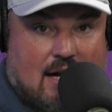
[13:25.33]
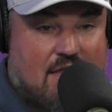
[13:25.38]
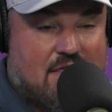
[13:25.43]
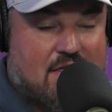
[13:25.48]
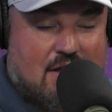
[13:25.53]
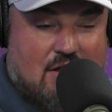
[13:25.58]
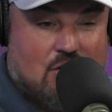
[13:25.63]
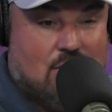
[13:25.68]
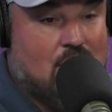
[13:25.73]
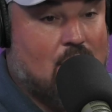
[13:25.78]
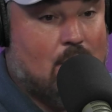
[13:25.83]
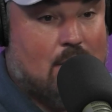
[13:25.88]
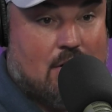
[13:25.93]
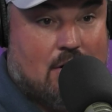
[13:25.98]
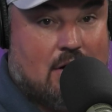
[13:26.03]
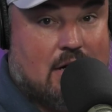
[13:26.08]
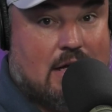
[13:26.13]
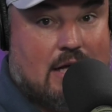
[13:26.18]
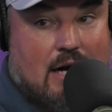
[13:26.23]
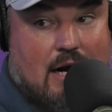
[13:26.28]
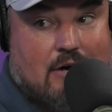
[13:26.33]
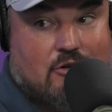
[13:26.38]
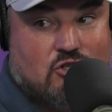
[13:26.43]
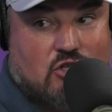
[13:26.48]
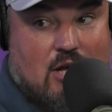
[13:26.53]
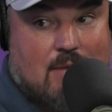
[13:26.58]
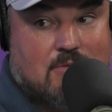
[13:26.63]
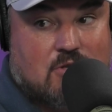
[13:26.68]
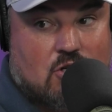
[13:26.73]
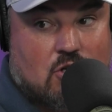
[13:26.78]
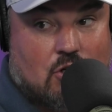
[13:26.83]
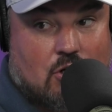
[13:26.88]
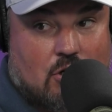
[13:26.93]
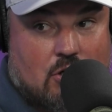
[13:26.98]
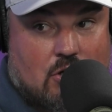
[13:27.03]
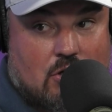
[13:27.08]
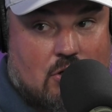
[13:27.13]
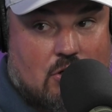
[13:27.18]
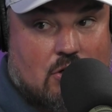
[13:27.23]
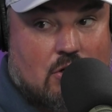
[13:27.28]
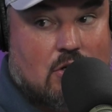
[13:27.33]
I think you know what you're going to get out of James Cook.